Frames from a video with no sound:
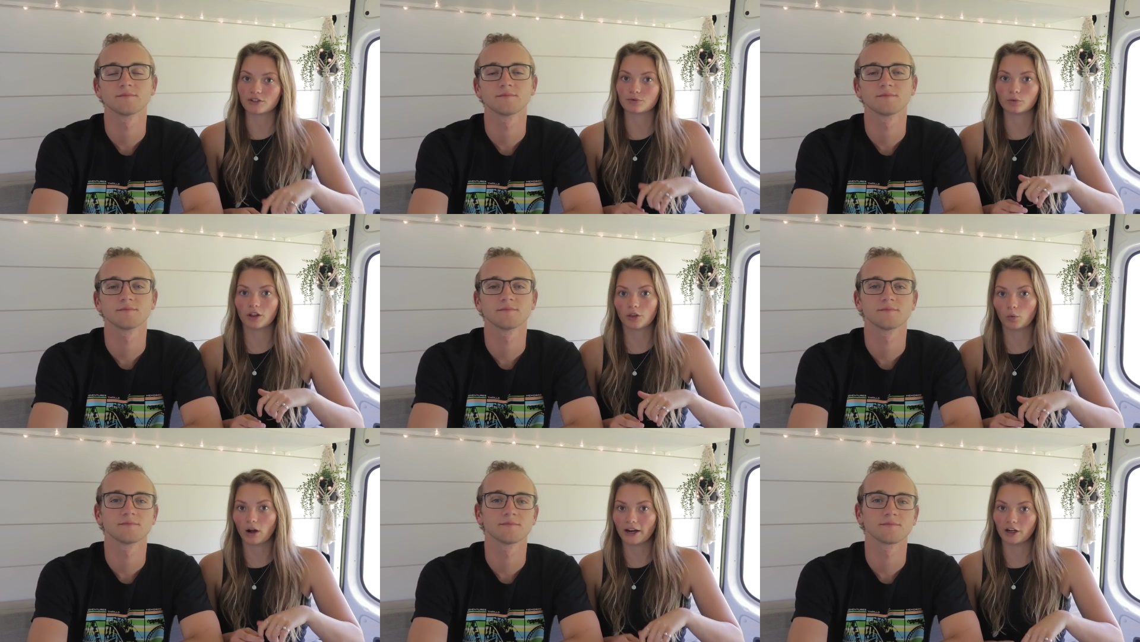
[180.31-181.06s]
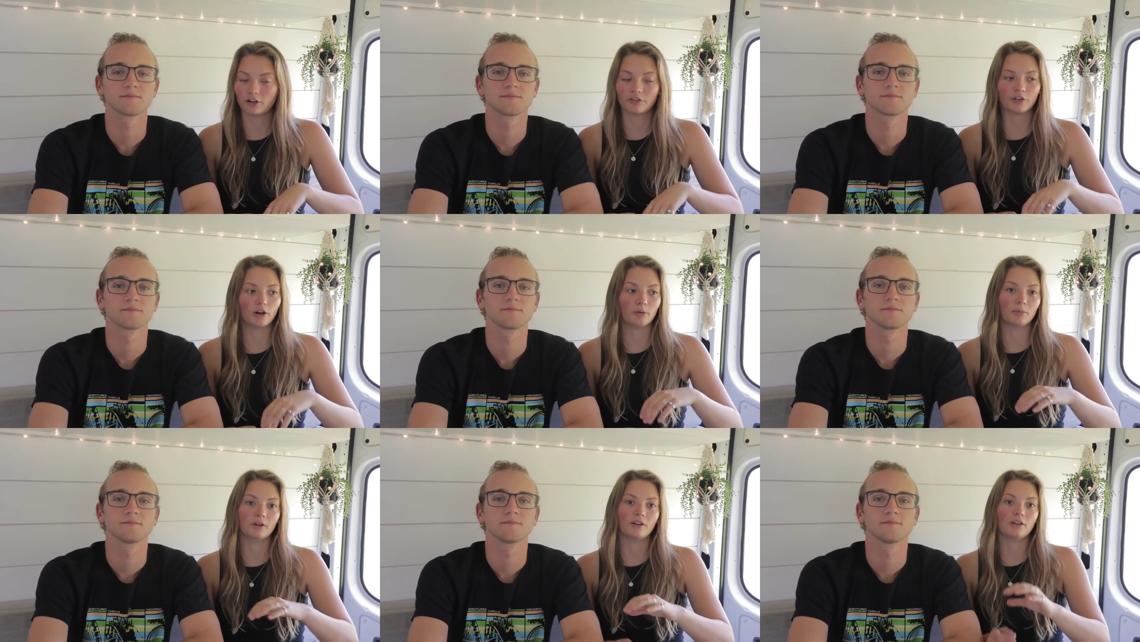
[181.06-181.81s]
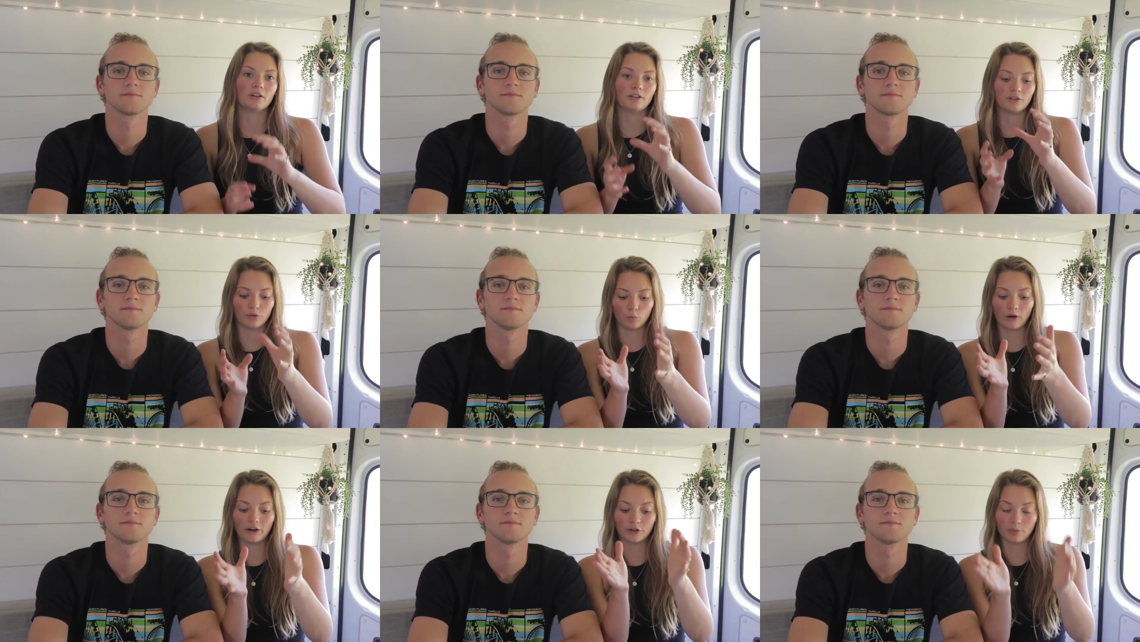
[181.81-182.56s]
Speaker 1: just run the wire from
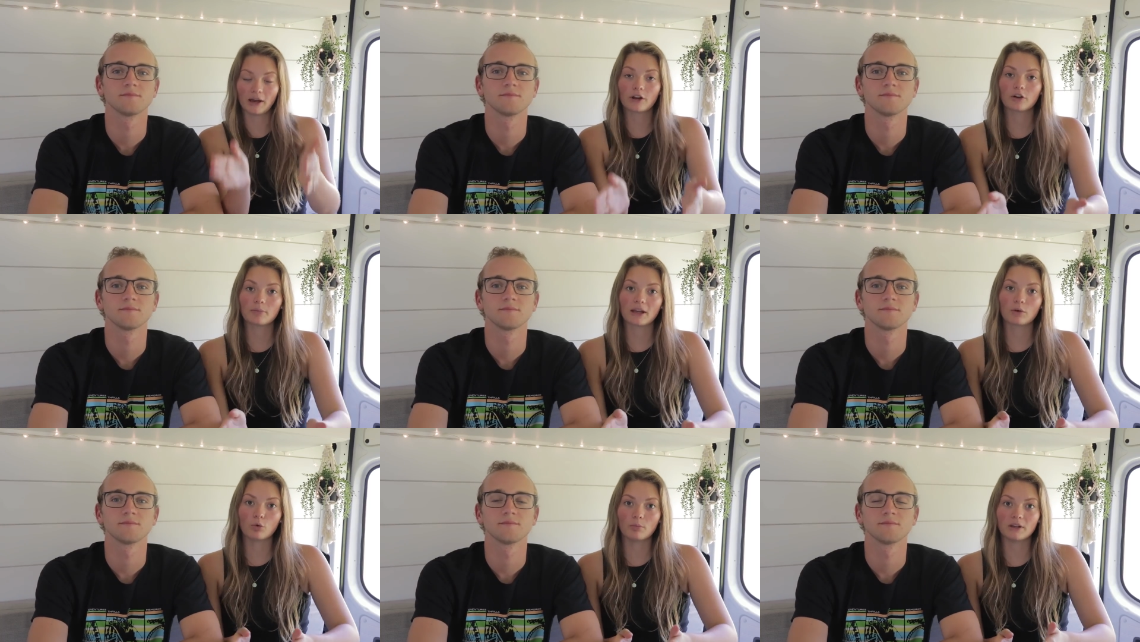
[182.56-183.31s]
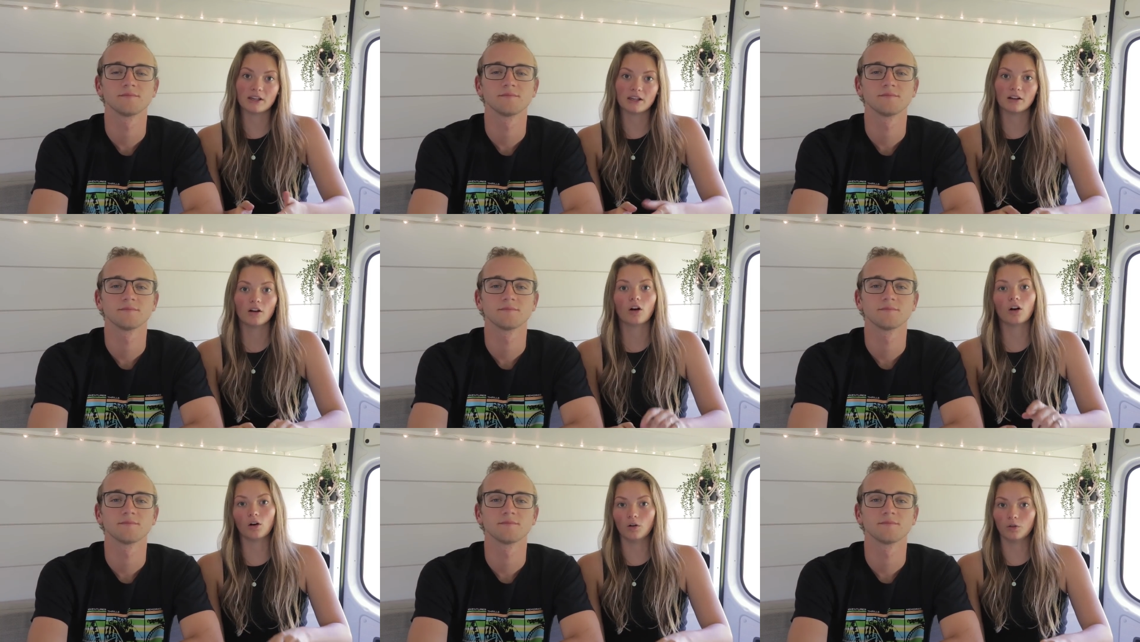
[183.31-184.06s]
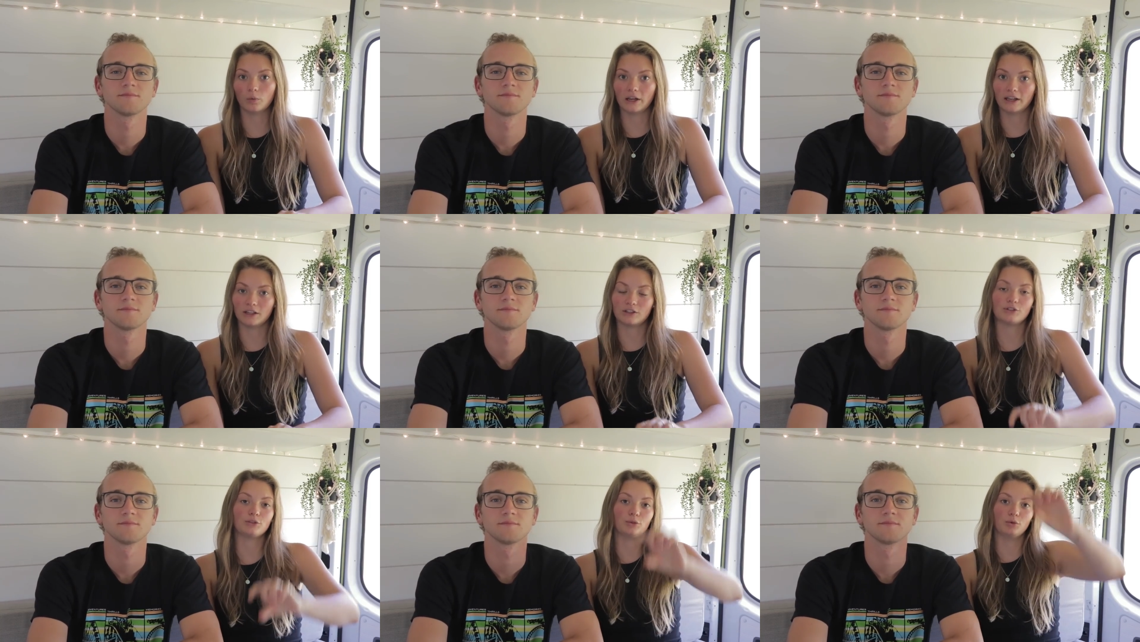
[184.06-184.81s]
where your battery bank will be, all the way
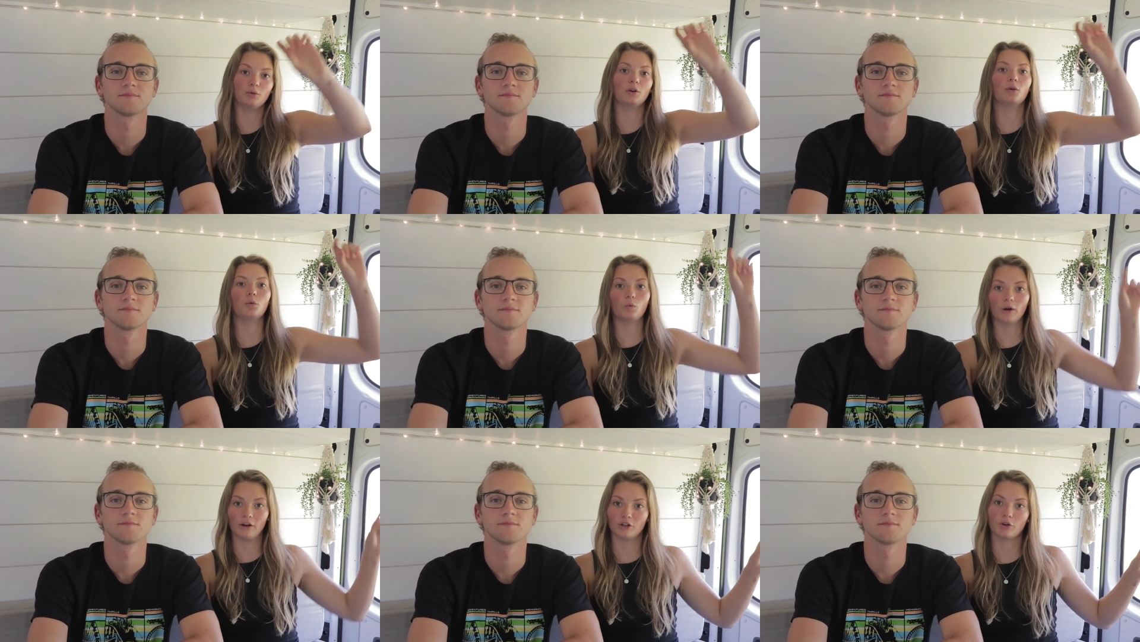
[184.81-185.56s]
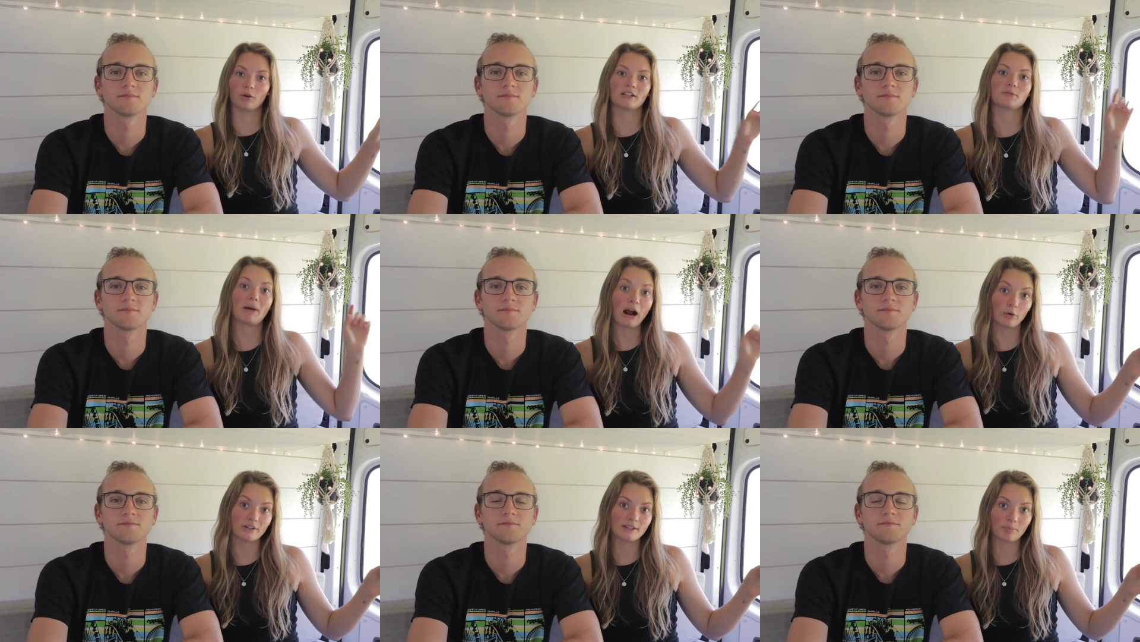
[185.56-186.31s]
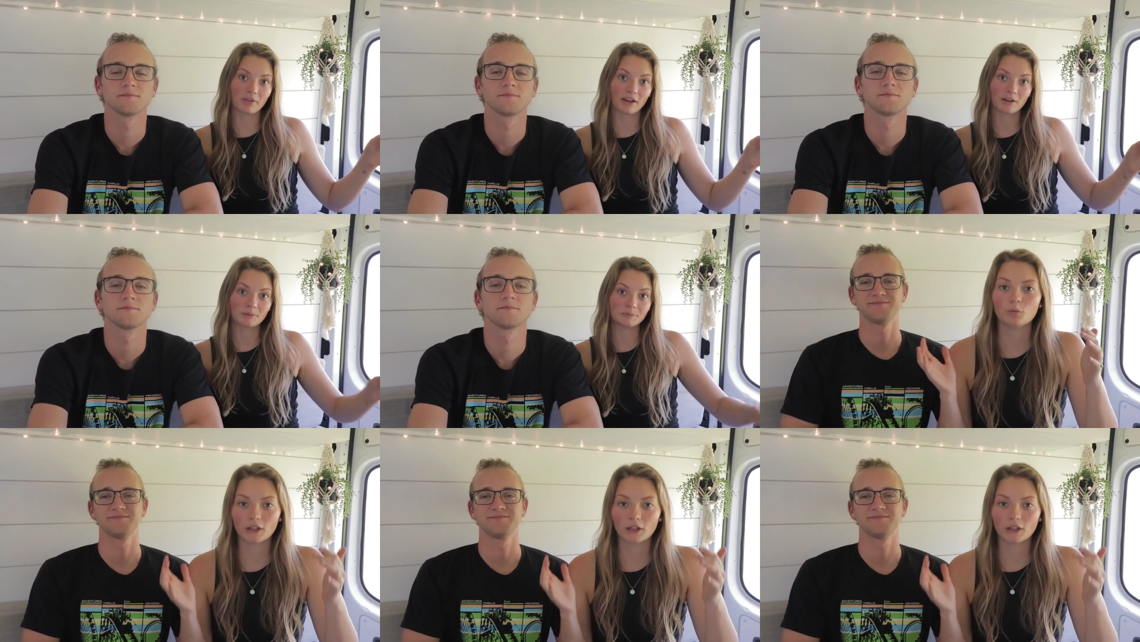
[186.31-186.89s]
to where you're going to power something.